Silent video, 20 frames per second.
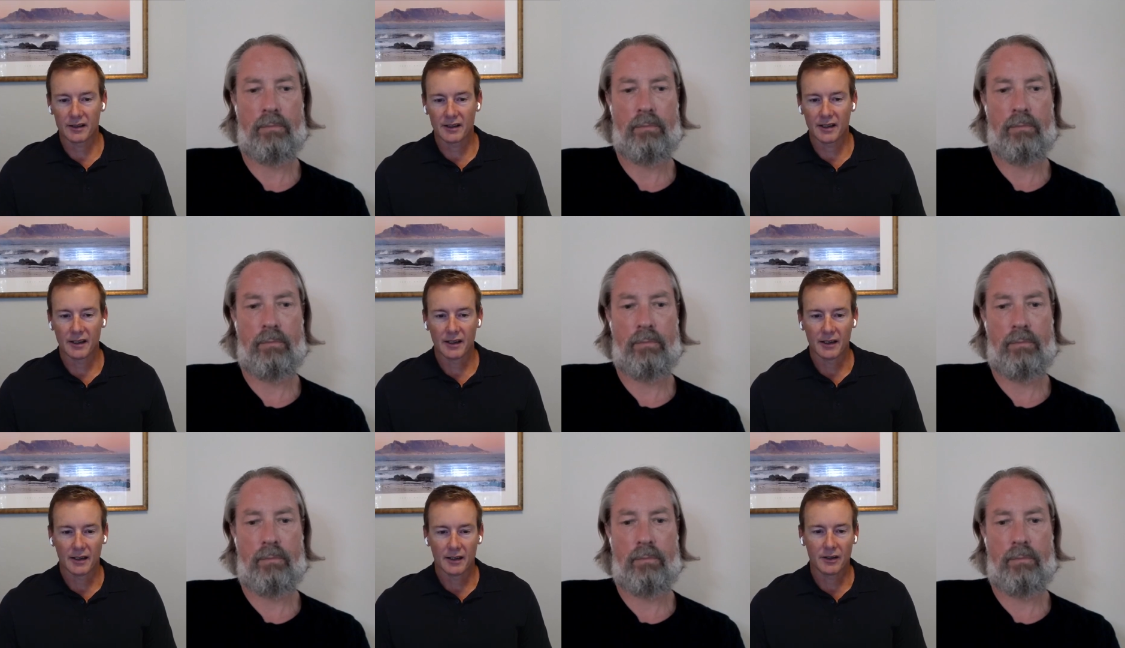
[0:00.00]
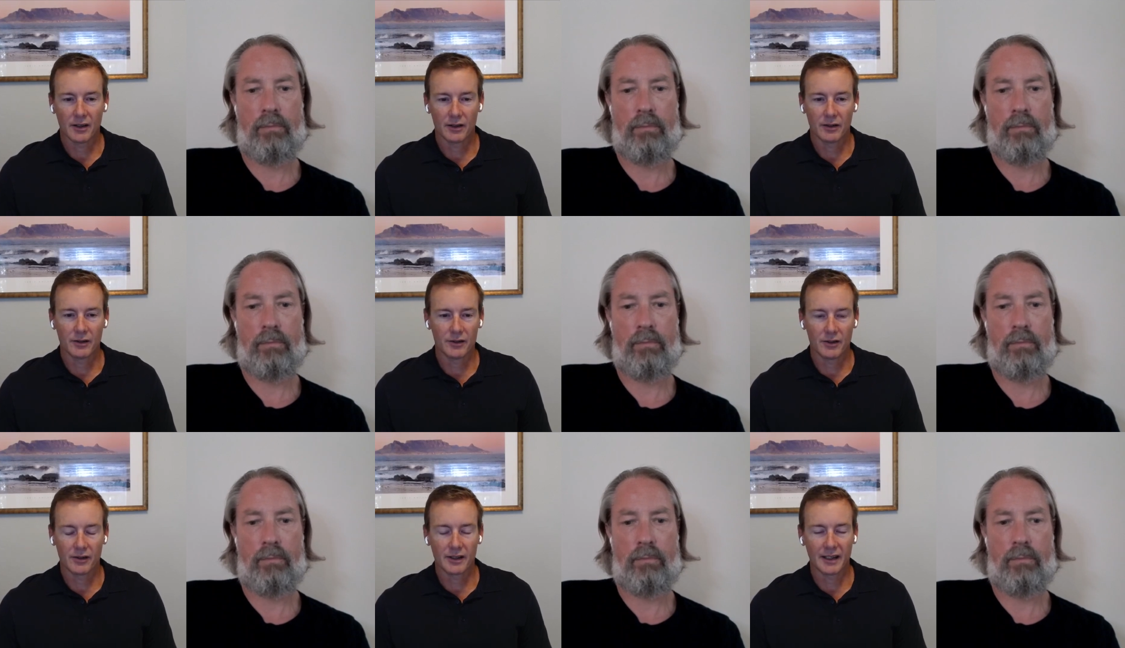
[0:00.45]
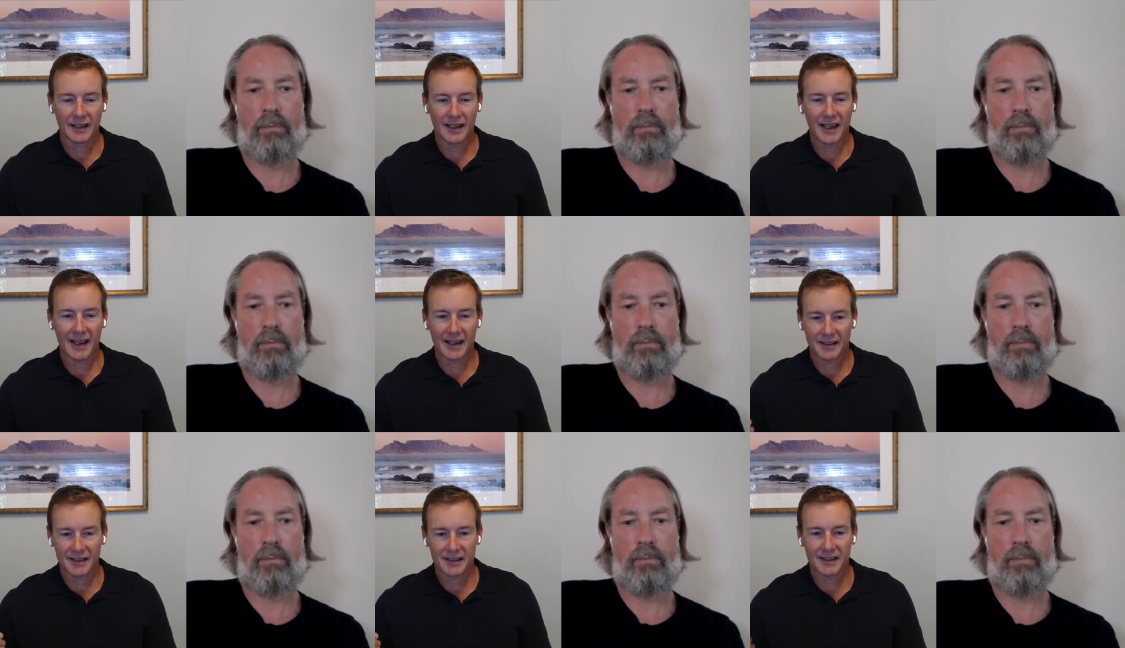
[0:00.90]
Speaker 1: worked,
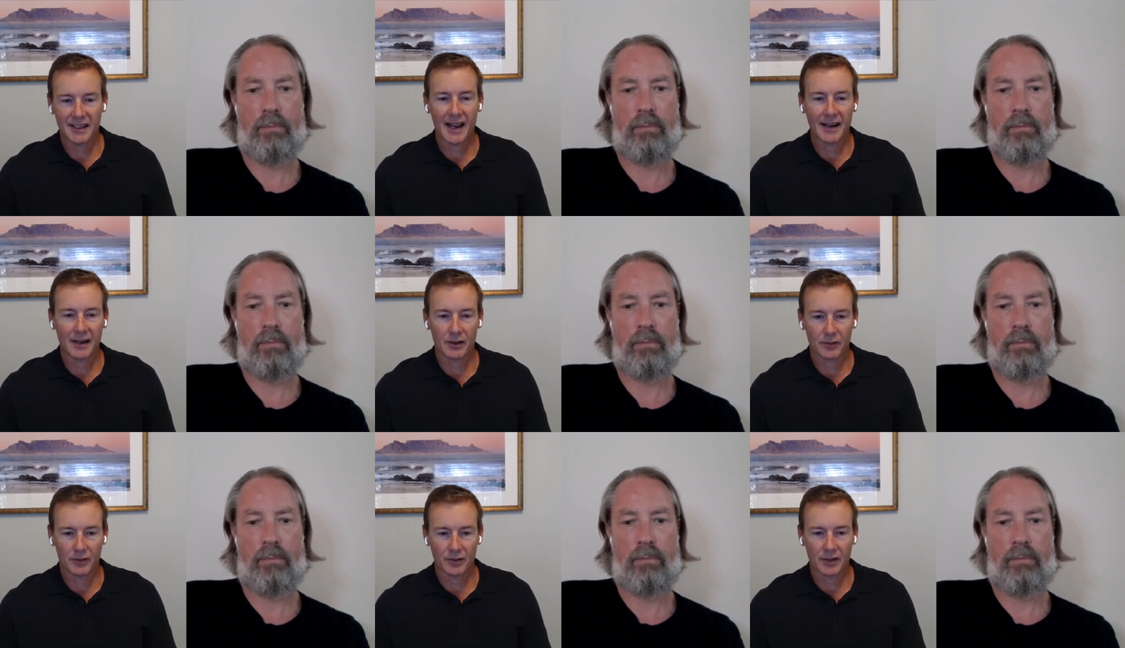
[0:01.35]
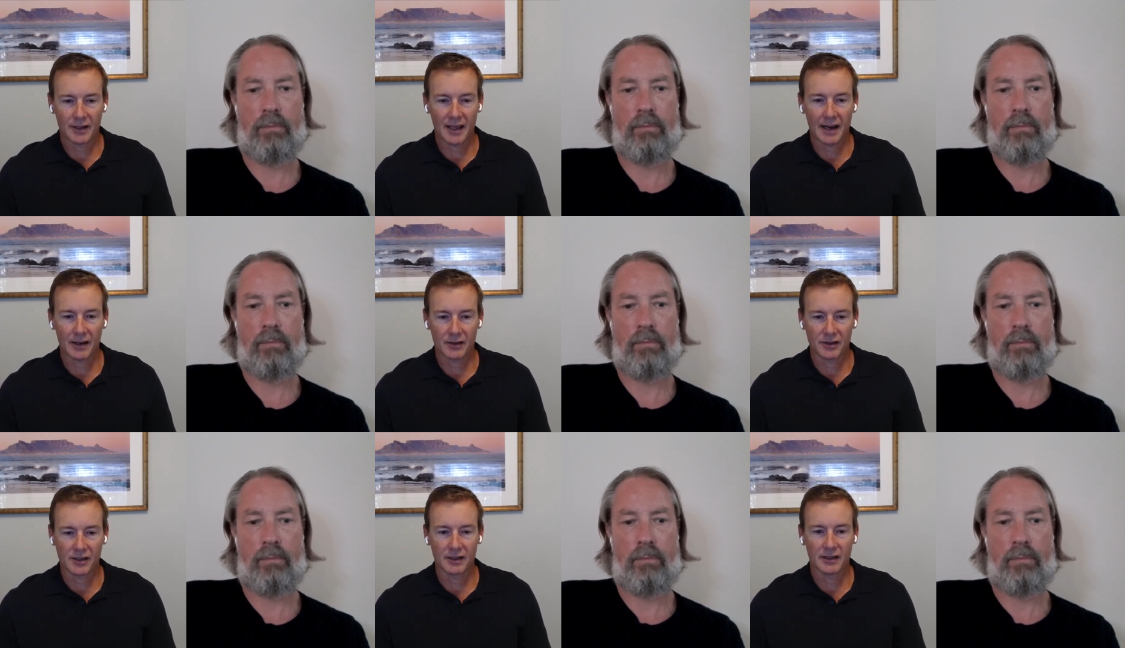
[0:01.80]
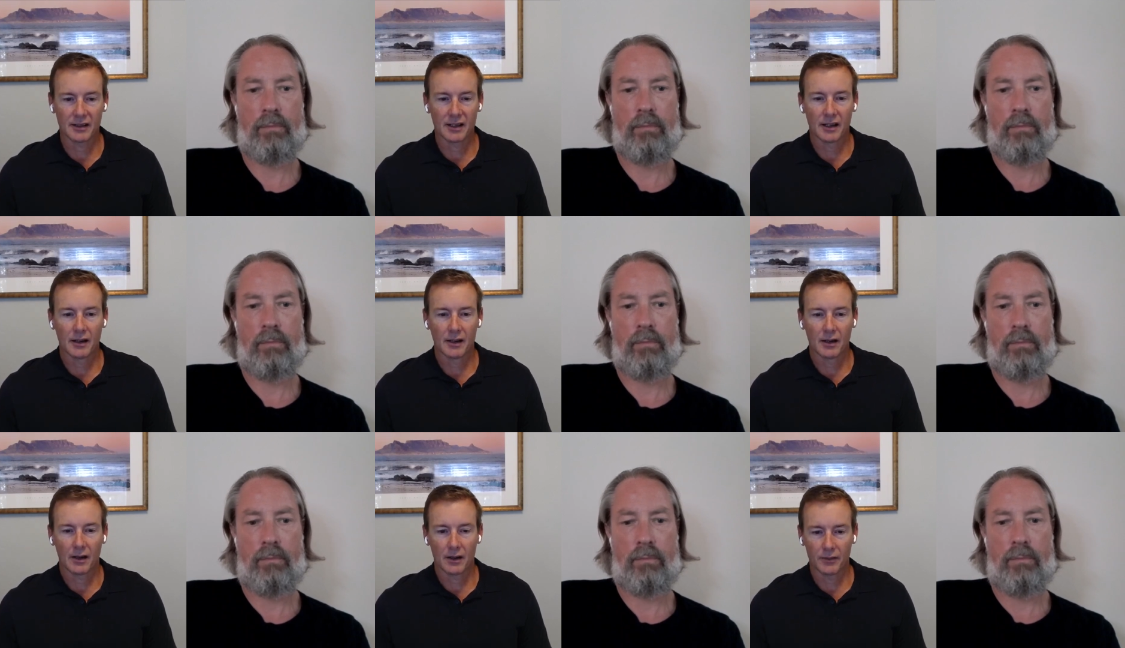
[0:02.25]
you're going to get 10 over
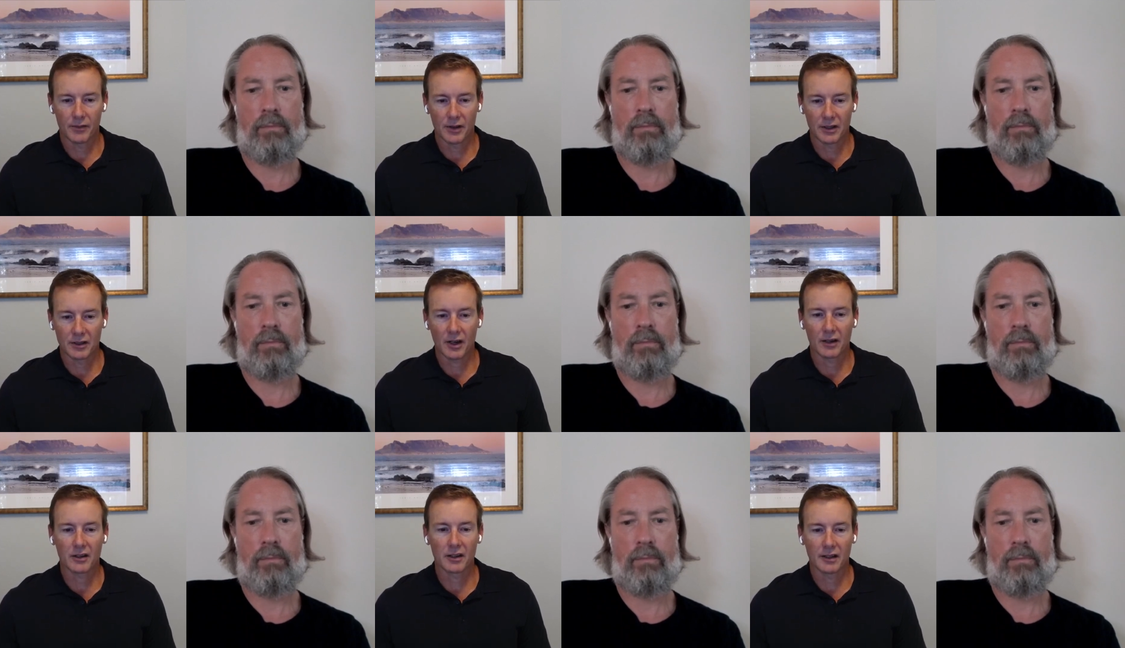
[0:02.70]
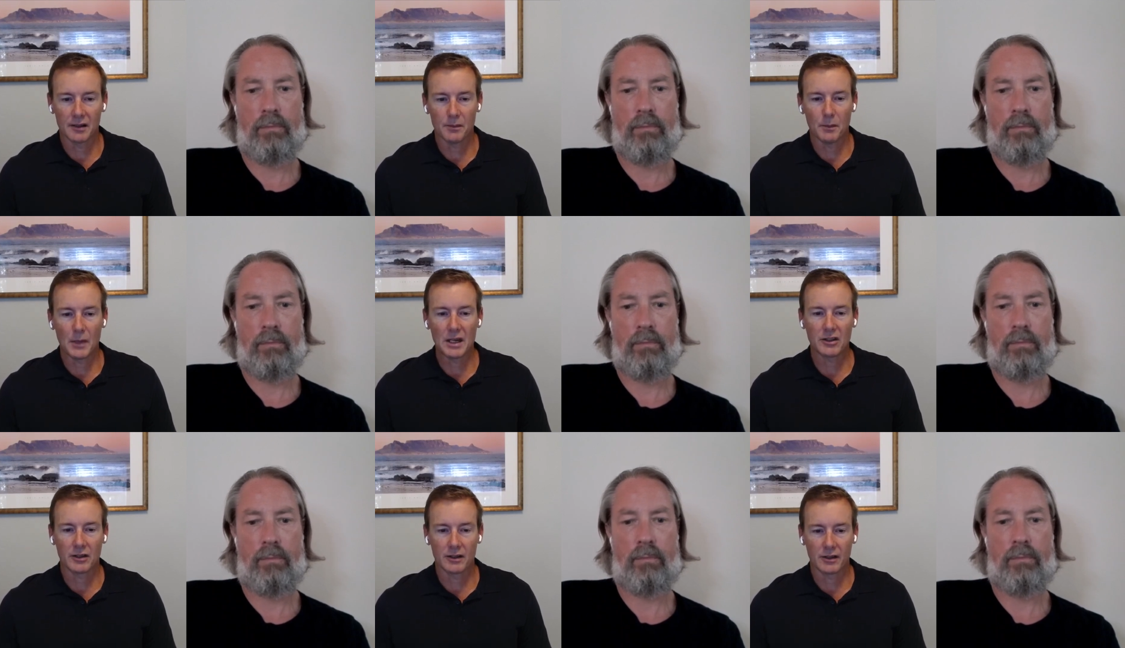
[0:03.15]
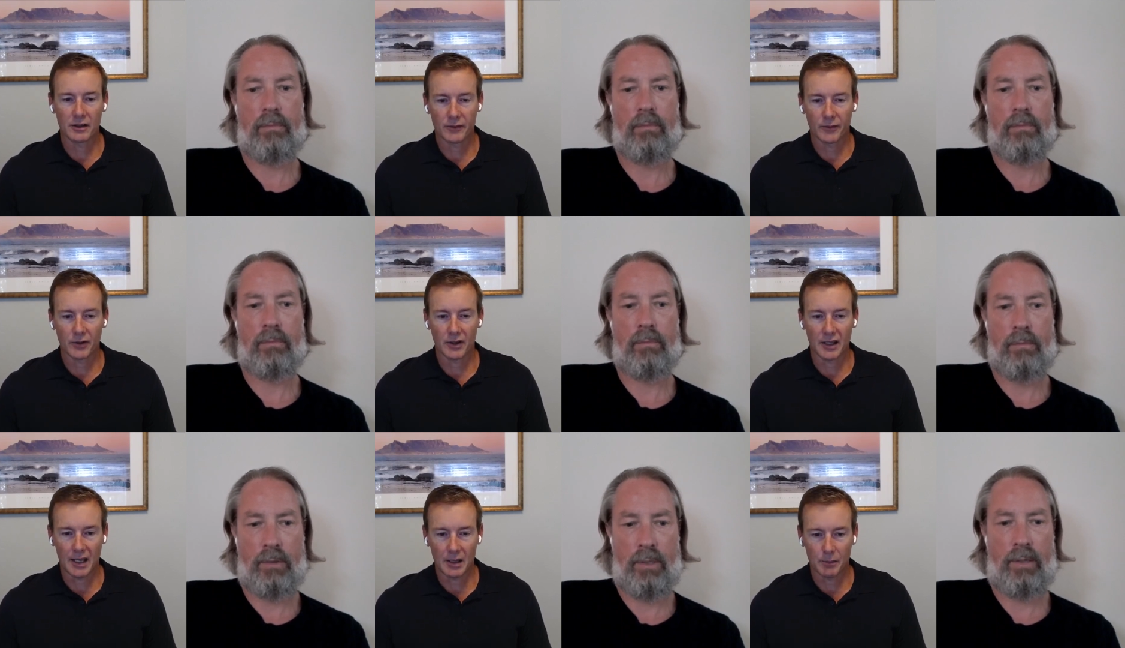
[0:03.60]
1,000 of the total
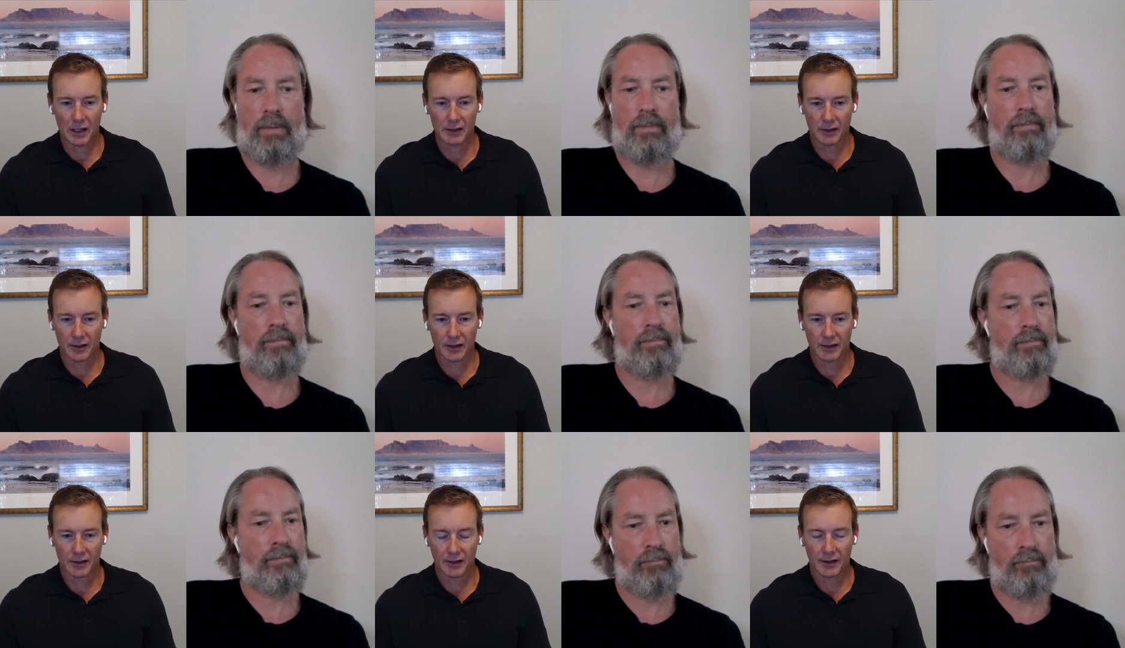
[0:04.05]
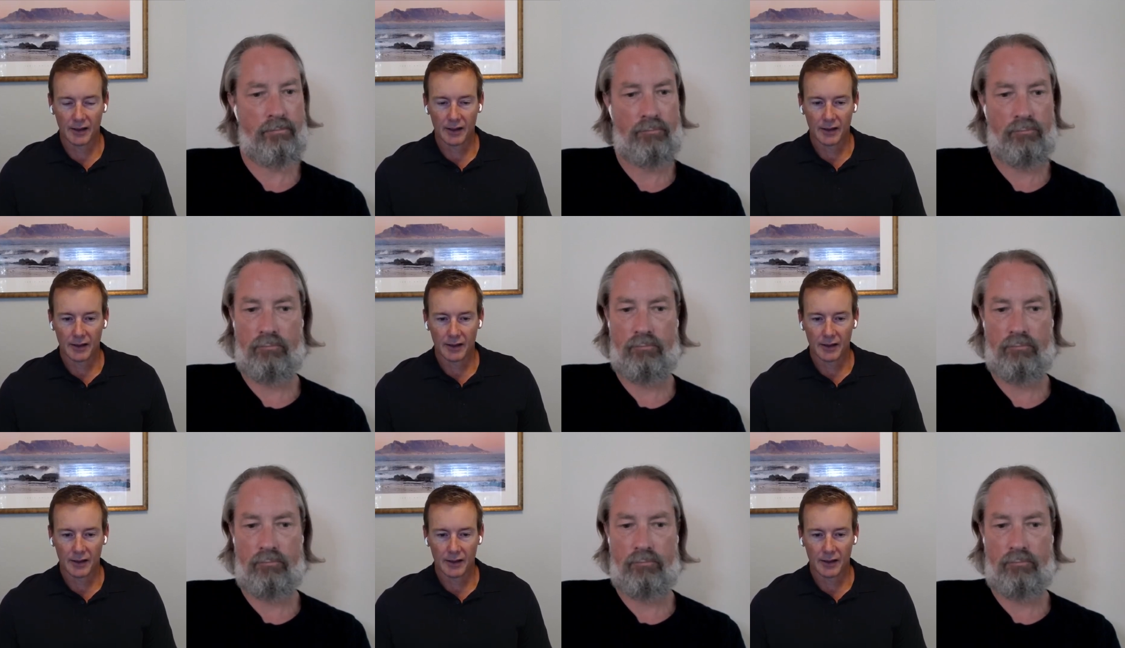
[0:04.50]
emissions for the epoch.